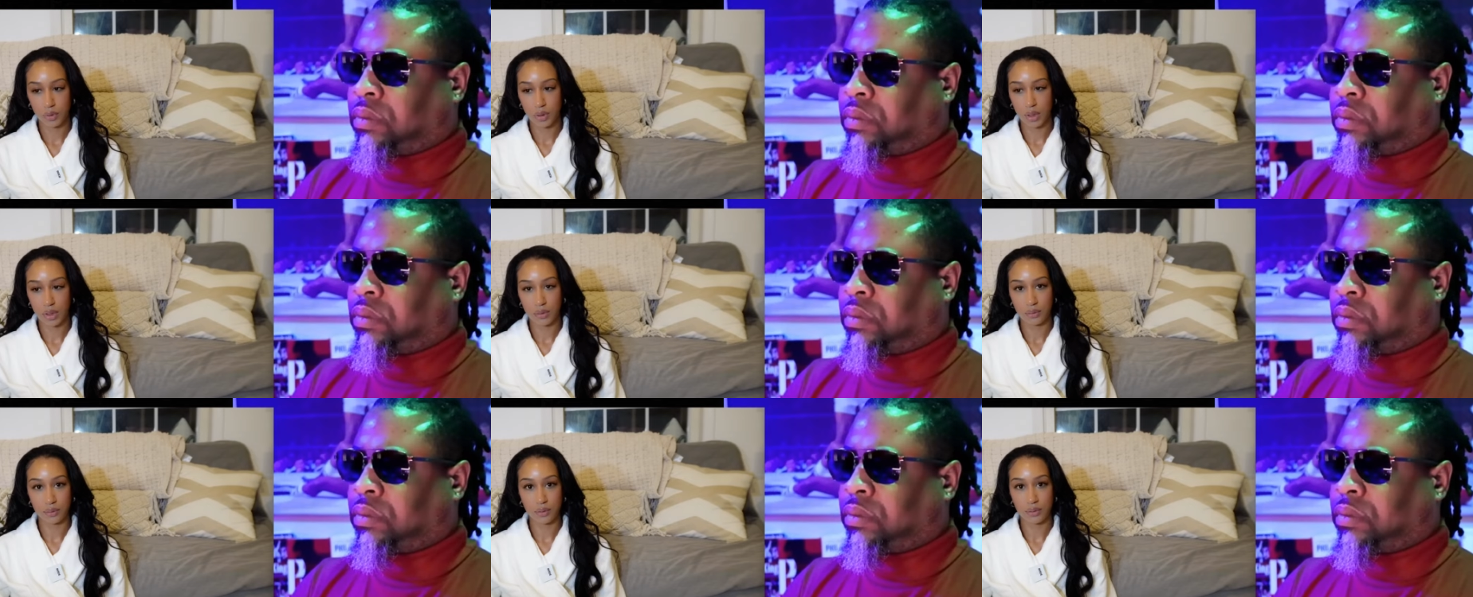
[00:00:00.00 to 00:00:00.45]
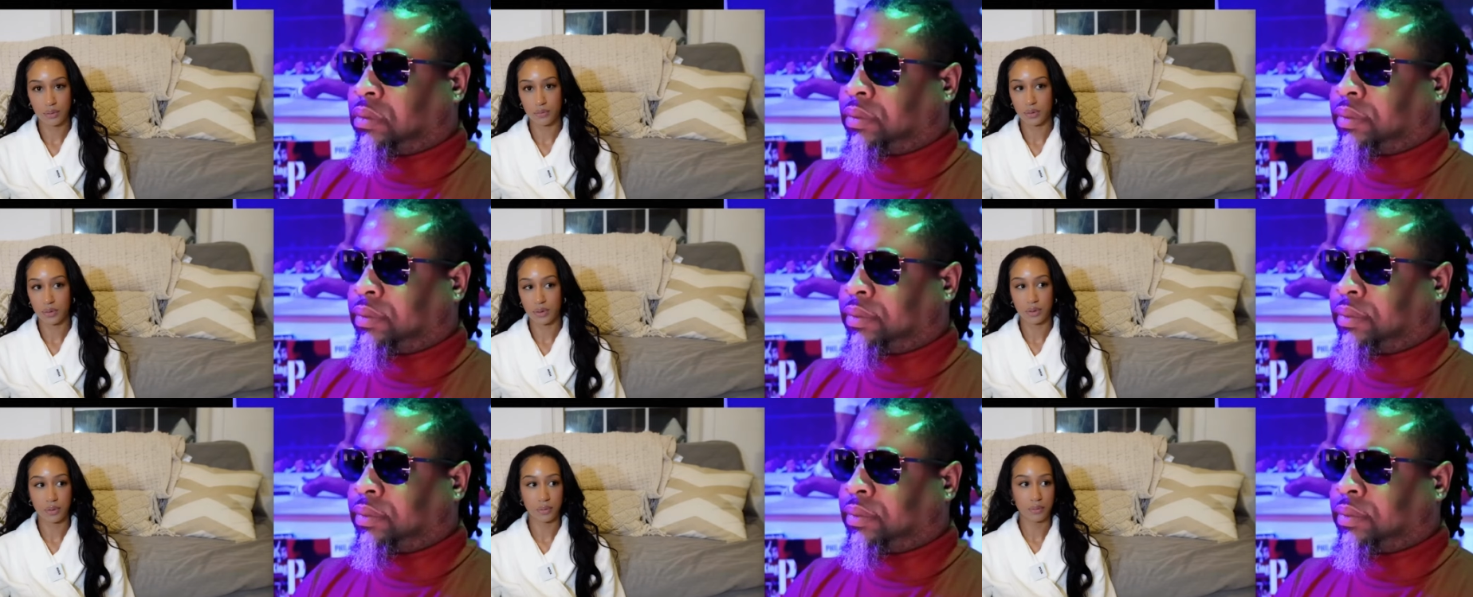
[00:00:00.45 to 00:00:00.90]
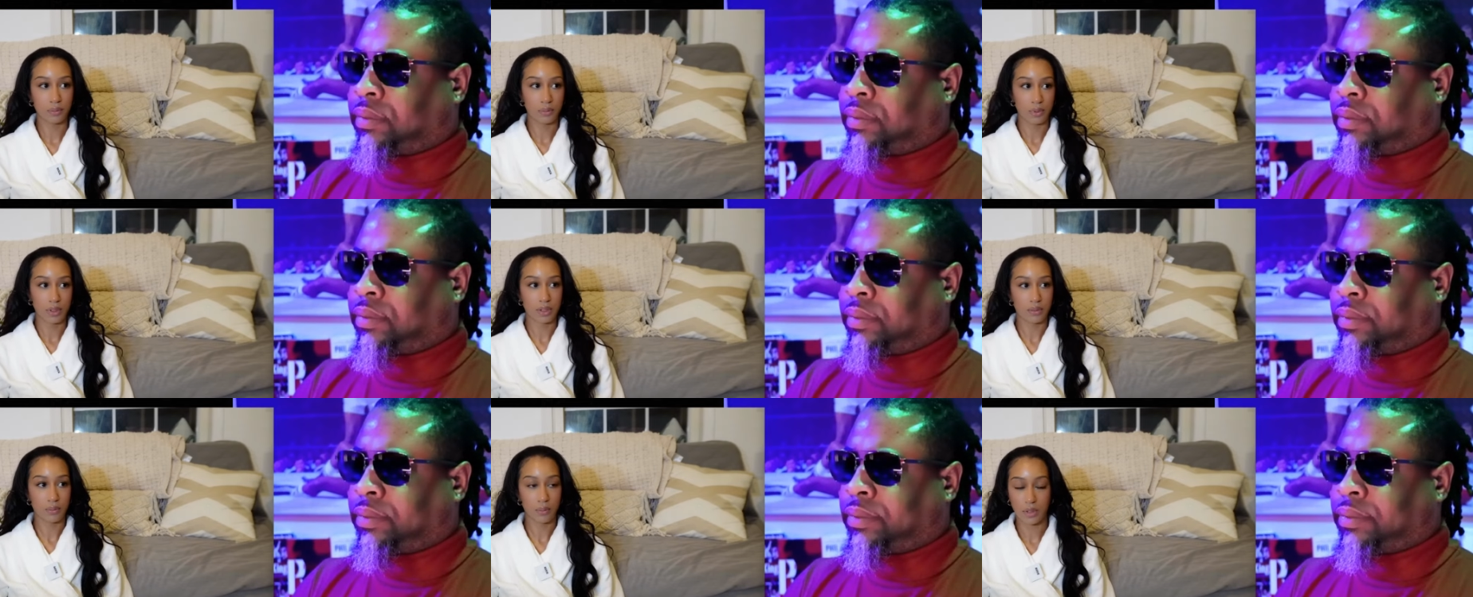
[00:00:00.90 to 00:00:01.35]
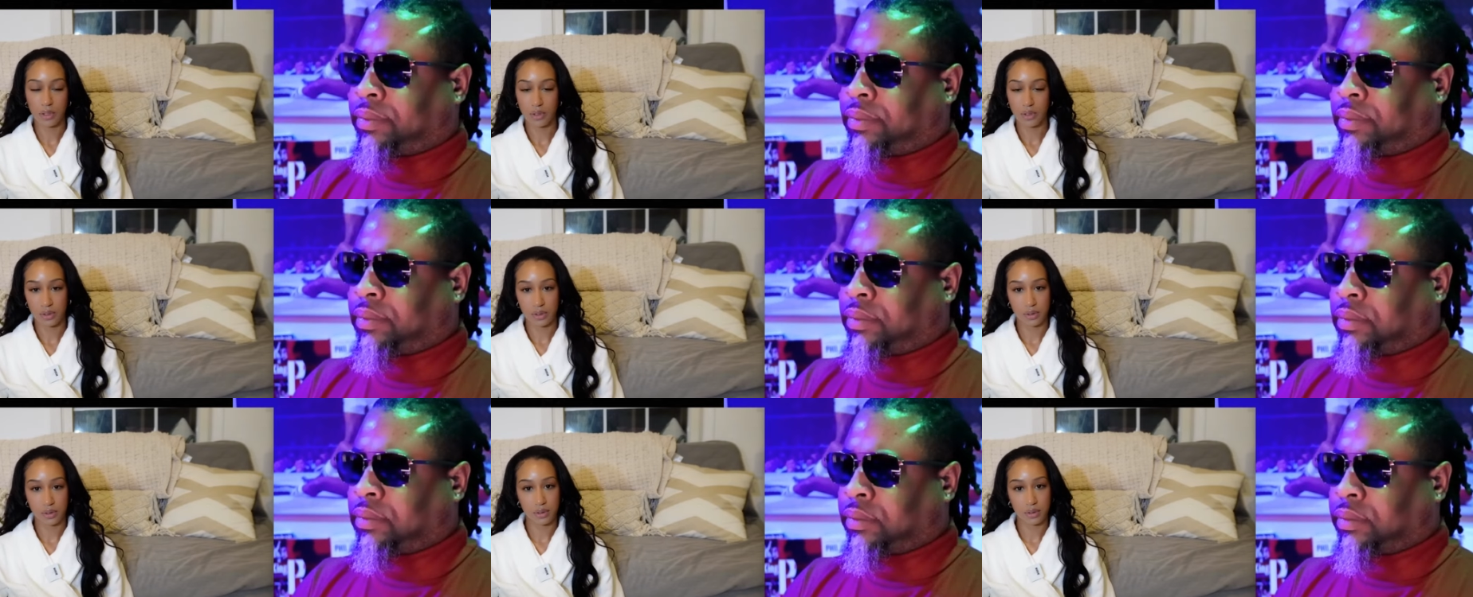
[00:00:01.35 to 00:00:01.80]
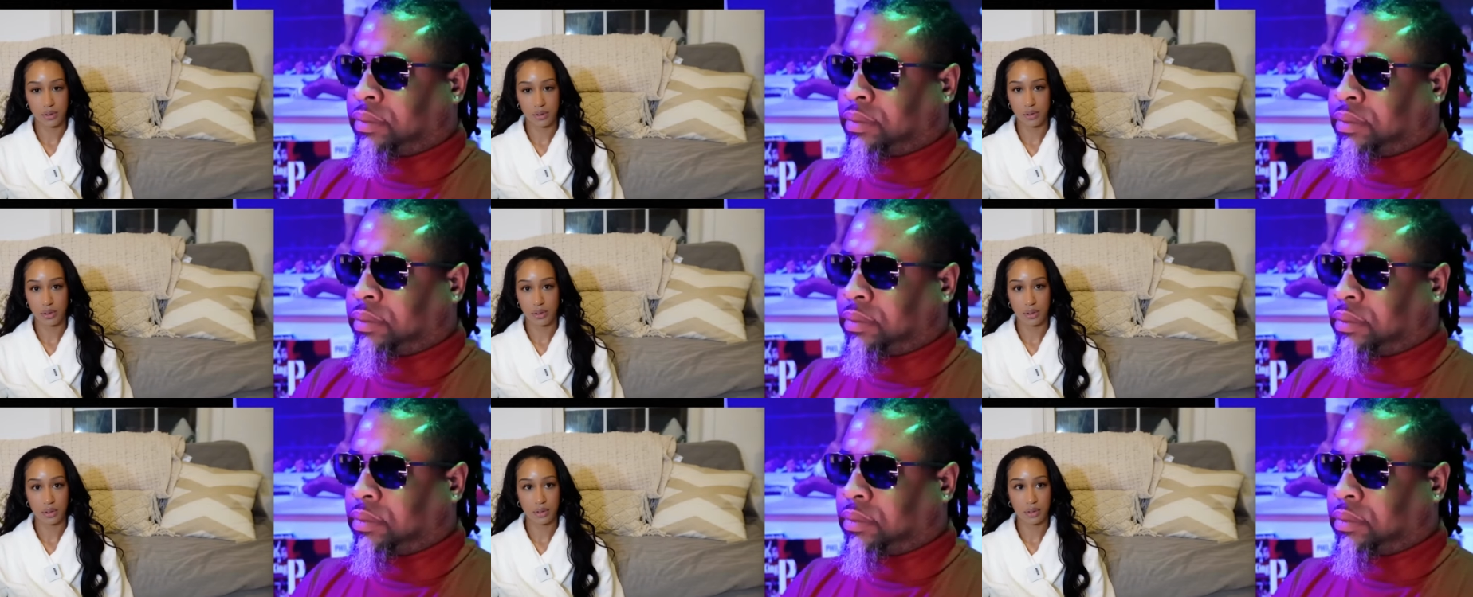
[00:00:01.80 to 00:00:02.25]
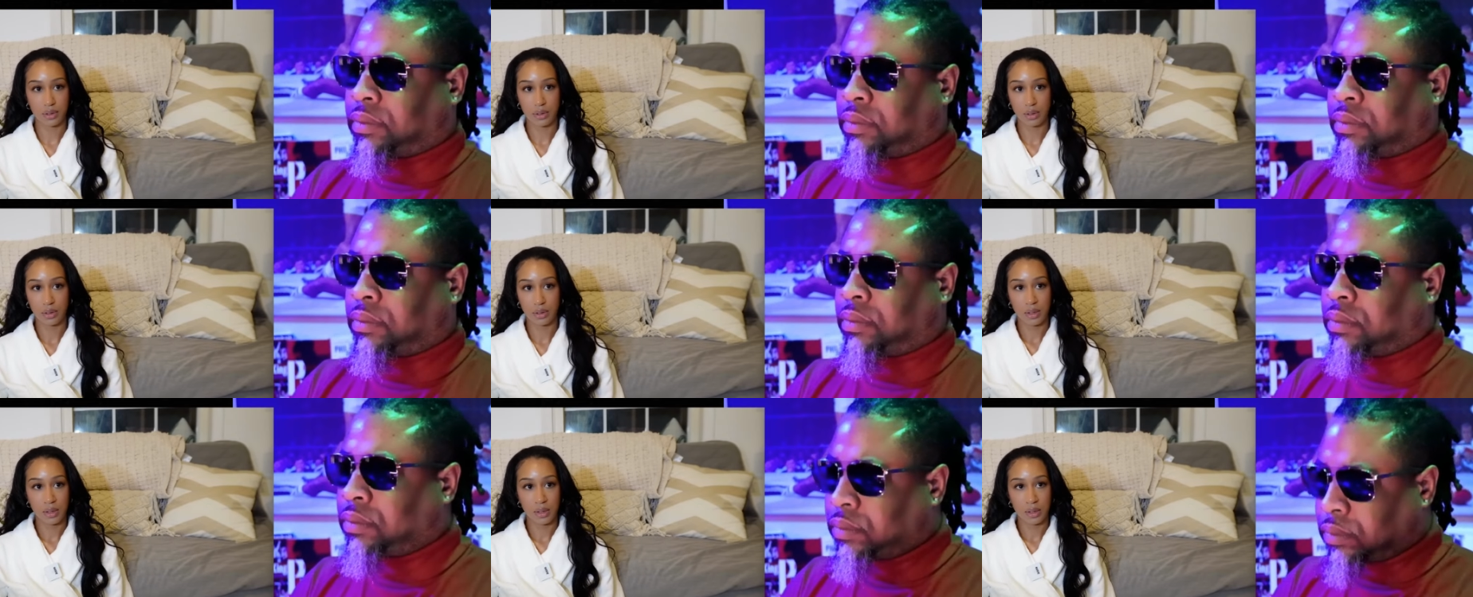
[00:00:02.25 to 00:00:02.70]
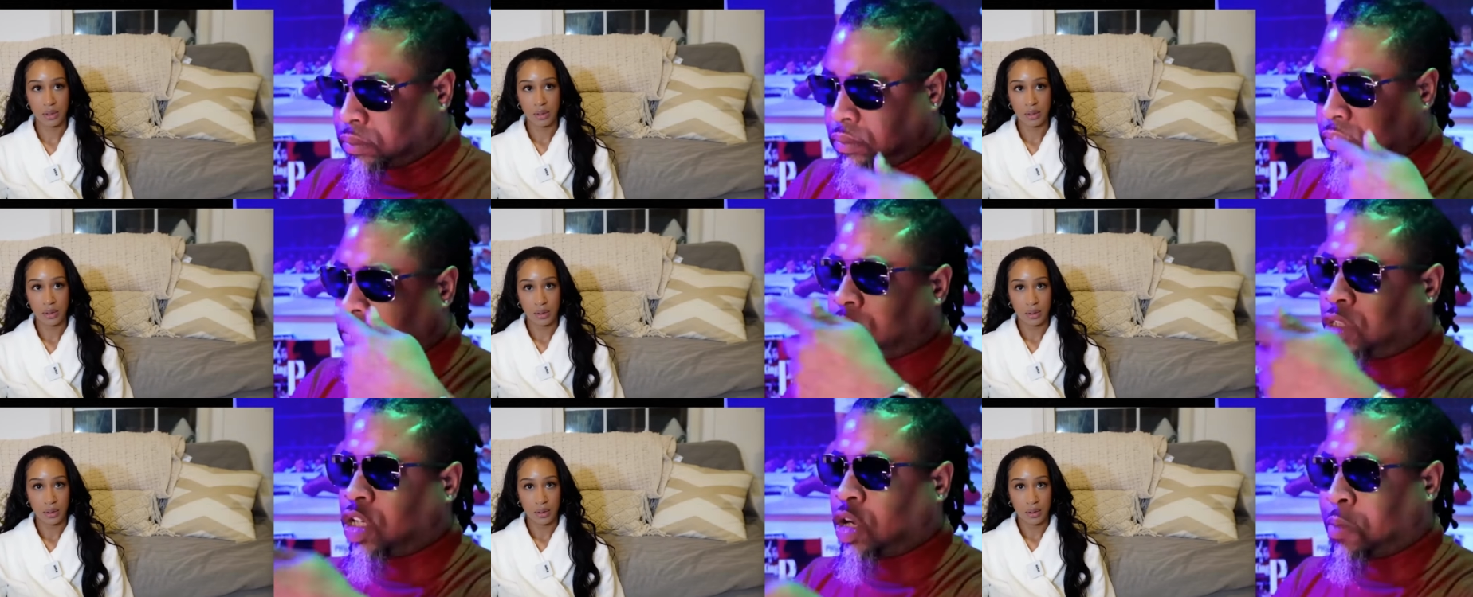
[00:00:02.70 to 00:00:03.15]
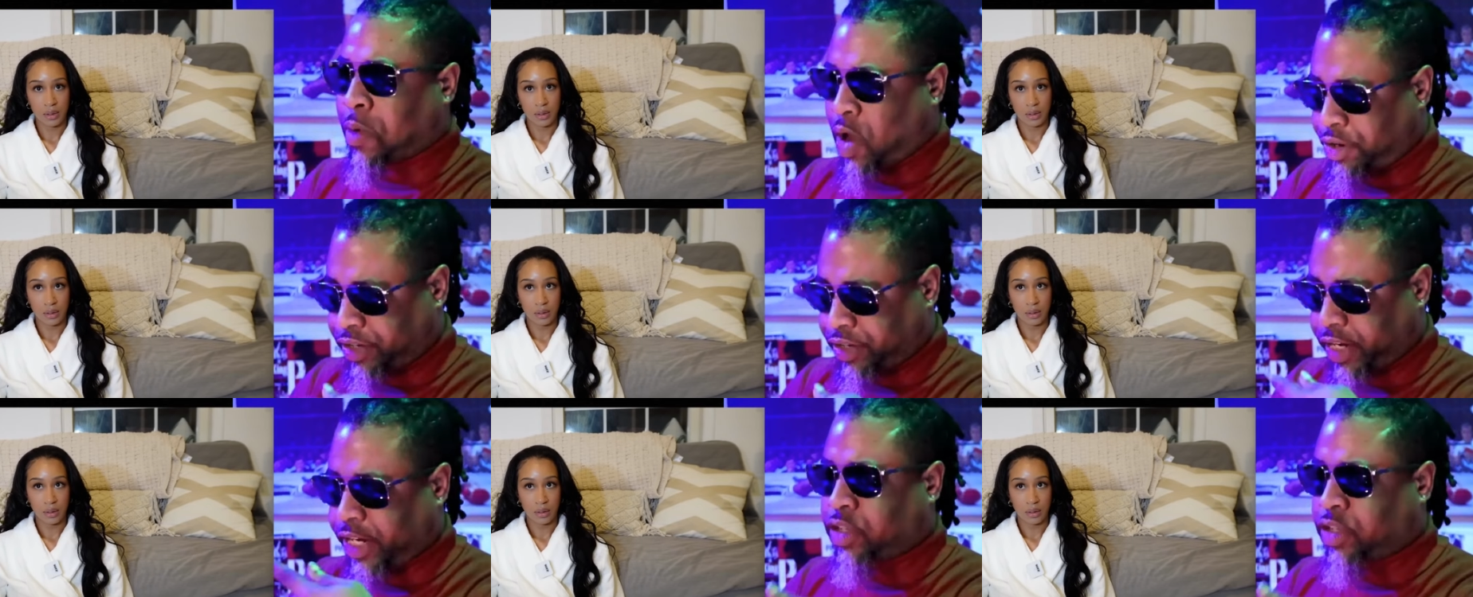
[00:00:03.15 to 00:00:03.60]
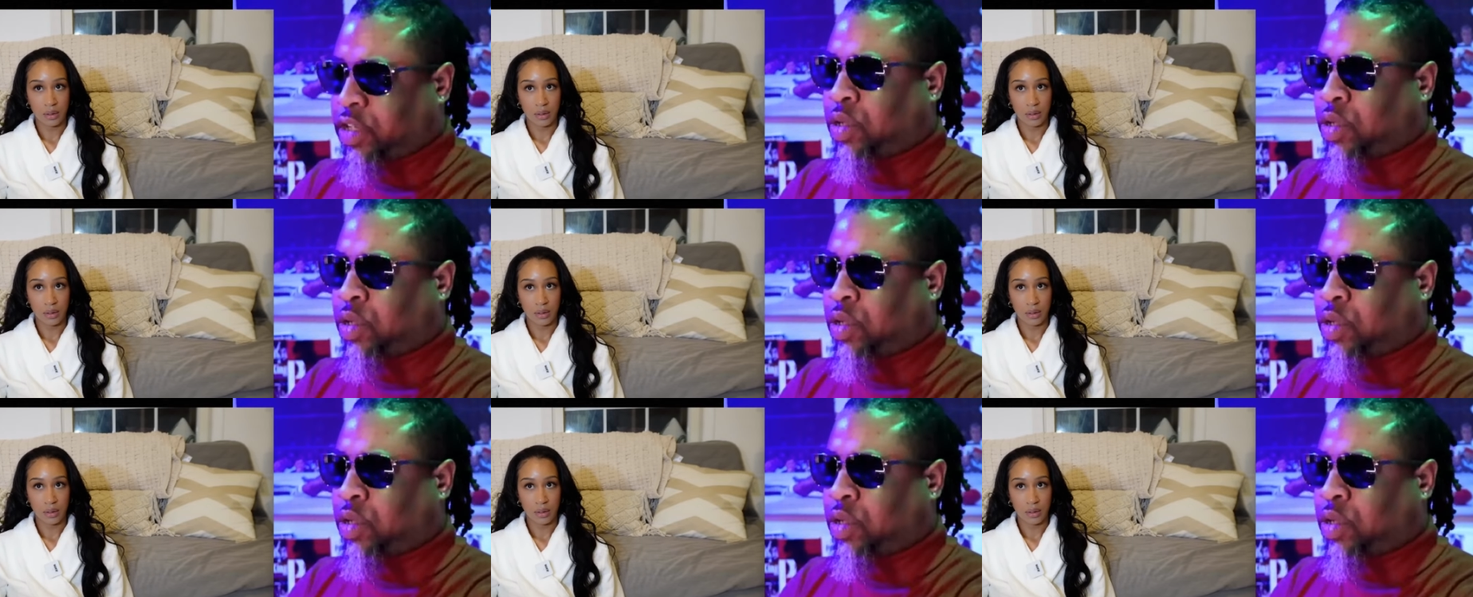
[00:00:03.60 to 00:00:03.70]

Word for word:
Speaker 1: I don't even know what where to start.
Speaker 2: Come on, let's get to it.